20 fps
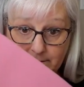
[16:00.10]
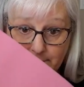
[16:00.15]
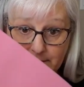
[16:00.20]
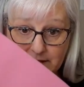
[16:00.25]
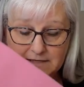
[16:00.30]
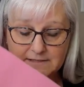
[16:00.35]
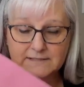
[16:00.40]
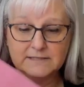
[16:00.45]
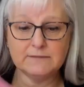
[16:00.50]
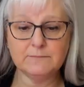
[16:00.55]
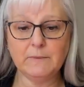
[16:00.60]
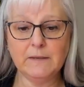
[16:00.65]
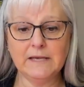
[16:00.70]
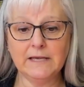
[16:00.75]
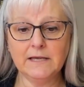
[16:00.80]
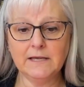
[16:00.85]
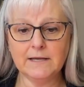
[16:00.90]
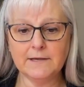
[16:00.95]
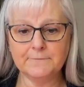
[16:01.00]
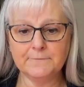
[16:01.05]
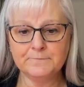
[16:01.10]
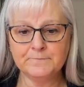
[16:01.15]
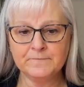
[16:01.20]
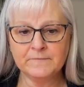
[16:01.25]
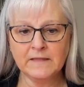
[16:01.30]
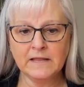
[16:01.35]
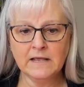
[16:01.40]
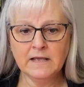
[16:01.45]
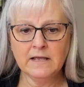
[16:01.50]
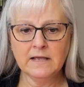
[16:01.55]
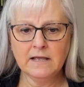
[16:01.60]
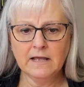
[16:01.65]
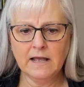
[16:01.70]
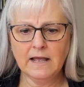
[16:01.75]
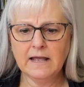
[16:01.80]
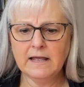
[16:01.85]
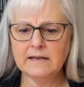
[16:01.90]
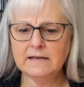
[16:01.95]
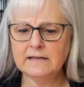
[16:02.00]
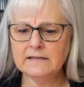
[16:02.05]
because it's pink.
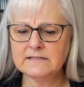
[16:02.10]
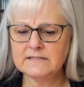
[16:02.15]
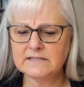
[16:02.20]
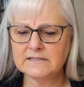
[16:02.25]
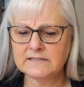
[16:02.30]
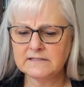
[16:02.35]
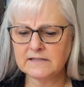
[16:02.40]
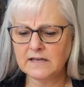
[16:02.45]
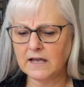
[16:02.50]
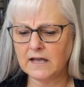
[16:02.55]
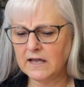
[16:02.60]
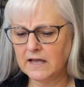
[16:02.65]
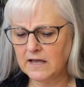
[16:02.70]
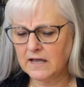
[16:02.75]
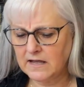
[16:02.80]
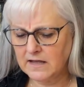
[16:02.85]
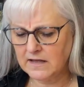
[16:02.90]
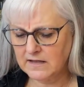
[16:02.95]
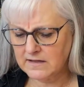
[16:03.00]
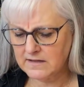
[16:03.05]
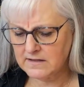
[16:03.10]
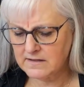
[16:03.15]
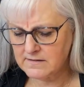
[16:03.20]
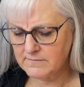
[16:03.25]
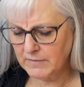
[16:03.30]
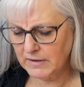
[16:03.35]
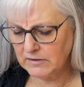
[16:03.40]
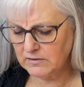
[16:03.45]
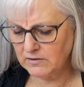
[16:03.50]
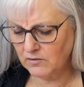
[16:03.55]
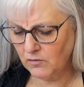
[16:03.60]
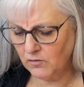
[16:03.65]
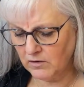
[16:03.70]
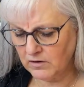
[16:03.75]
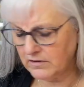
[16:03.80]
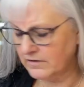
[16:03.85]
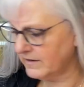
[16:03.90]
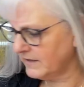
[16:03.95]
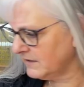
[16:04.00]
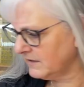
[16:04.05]
And it's about a
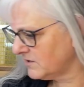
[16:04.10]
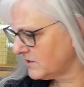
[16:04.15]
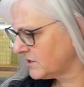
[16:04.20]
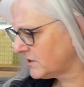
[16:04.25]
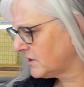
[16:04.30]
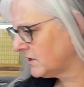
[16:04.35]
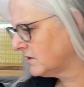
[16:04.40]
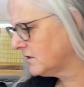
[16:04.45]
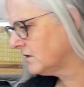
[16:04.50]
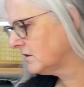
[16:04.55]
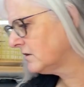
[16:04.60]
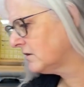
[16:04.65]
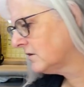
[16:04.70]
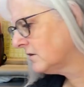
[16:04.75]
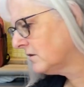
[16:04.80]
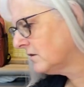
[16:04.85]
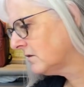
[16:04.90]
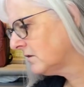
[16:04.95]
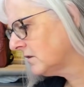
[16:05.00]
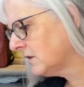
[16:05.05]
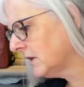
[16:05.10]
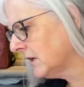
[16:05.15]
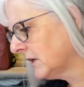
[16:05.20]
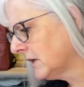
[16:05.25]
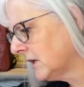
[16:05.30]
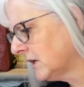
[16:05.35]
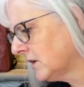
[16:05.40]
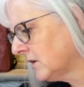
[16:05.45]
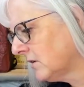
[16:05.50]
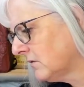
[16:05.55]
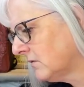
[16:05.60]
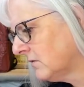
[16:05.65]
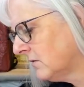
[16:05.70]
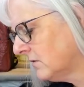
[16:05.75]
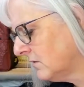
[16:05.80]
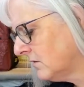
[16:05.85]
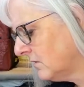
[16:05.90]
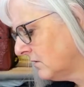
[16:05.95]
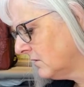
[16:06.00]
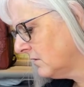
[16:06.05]
1/4 inch thick.
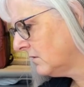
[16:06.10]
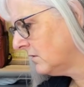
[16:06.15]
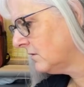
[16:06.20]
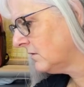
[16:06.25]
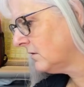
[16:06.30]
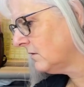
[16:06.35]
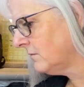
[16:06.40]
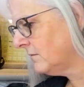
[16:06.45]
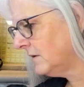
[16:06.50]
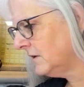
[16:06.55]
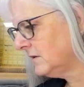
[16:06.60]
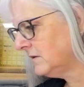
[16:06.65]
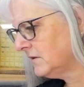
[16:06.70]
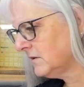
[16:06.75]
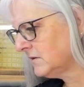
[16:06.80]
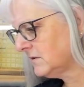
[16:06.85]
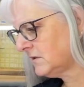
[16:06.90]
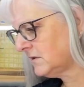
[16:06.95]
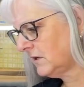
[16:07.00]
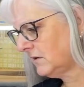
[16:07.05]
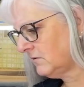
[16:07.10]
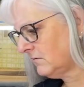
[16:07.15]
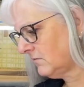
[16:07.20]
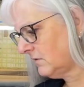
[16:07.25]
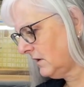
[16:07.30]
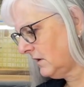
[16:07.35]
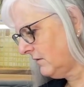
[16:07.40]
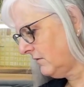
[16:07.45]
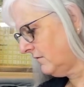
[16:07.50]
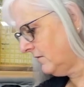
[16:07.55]
Let me just, I don't have